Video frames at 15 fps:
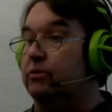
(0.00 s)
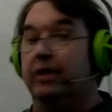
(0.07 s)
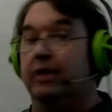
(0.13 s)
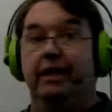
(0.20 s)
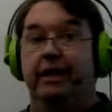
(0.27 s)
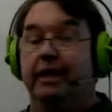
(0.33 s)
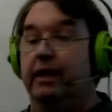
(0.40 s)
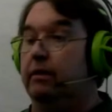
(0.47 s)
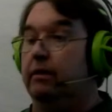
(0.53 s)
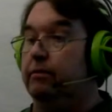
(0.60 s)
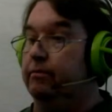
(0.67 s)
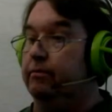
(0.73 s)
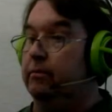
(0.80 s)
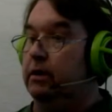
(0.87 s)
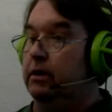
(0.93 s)
really ill.
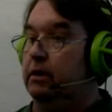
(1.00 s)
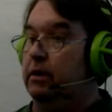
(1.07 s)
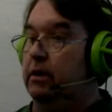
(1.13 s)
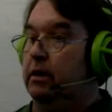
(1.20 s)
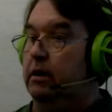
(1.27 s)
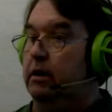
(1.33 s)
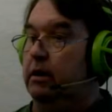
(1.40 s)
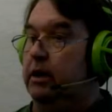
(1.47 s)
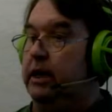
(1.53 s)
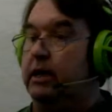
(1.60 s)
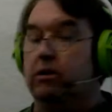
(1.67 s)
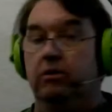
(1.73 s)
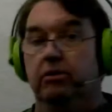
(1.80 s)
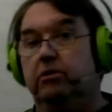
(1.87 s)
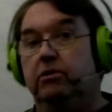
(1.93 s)
He
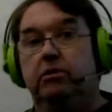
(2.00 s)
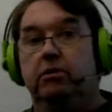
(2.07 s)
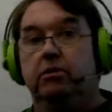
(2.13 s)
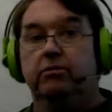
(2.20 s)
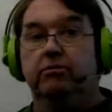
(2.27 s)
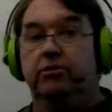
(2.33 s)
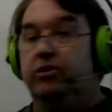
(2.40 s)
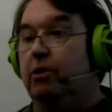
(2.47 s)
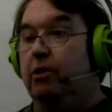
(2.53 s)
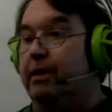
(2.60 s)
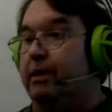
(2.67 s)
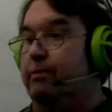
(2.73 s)
couldn't job